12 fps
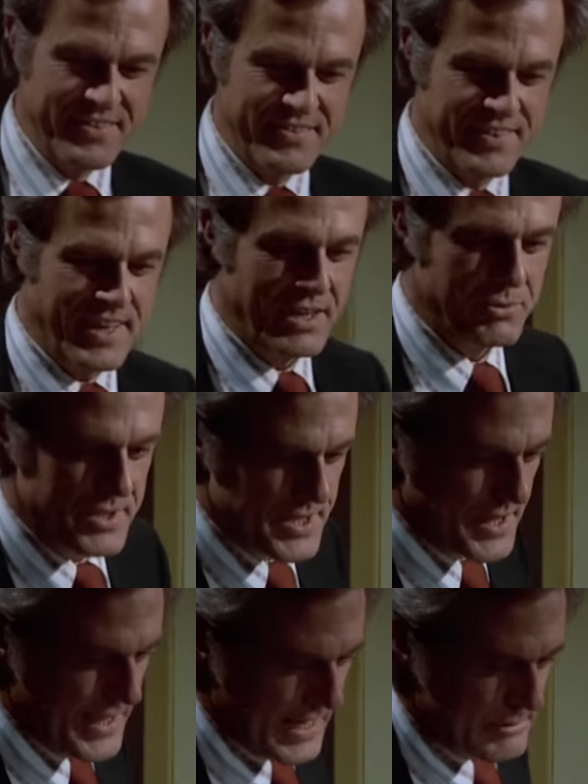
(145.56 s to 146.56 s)
Well, I wouldn't
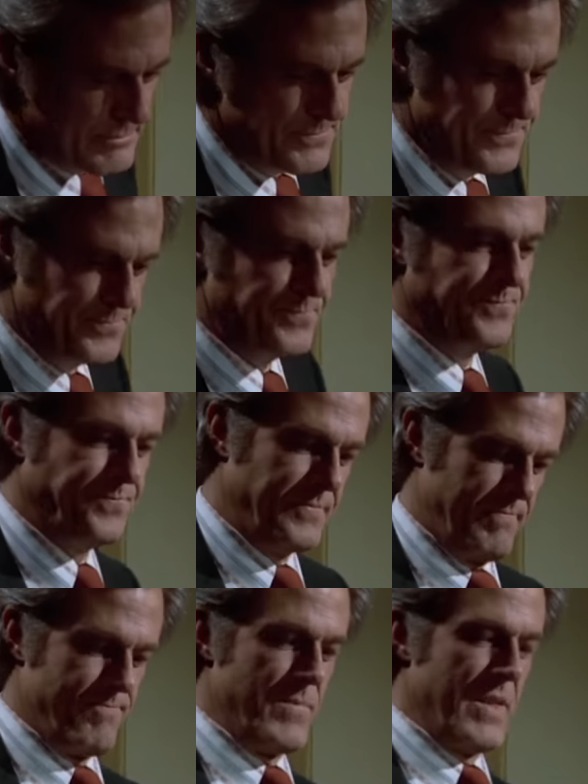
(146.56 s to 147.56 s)
say that,
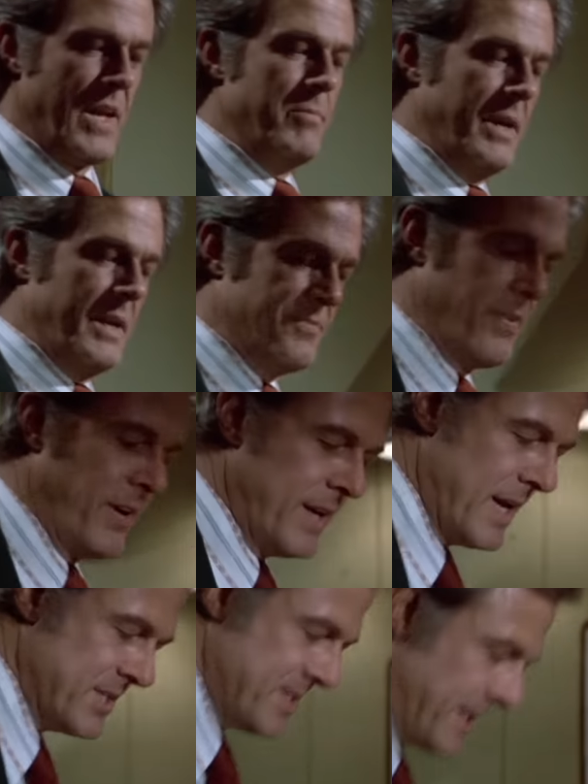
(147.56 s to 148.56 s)
but it's very
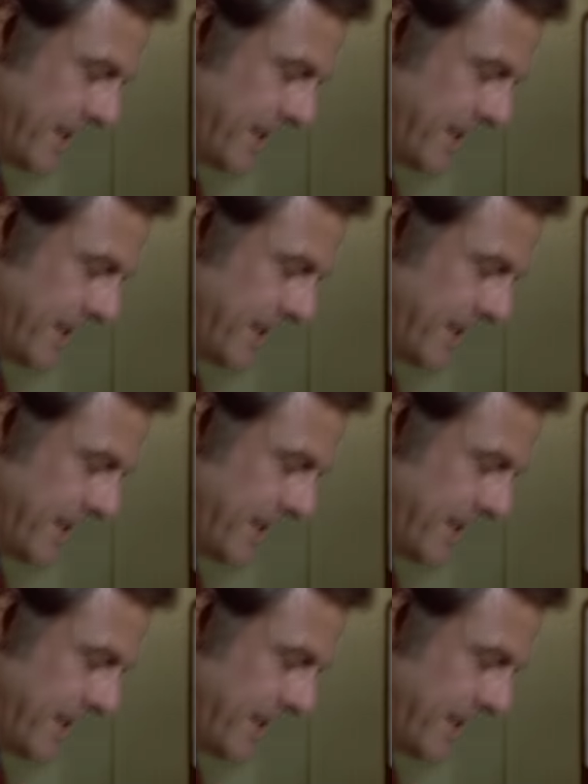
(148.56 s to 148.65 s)
nice to